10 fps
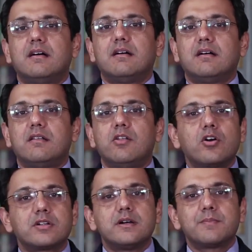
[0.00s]

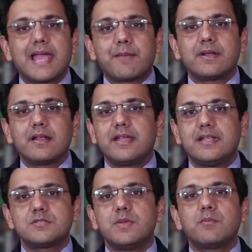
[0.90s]
long-term capital
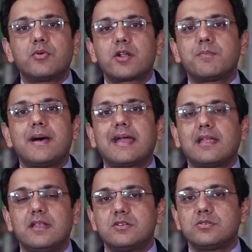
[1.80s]
gains being brought
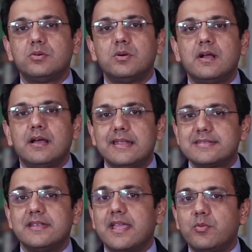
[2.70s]
back into
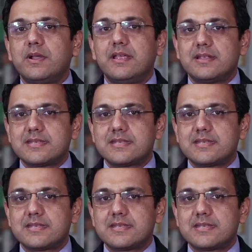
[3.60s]
listed equity,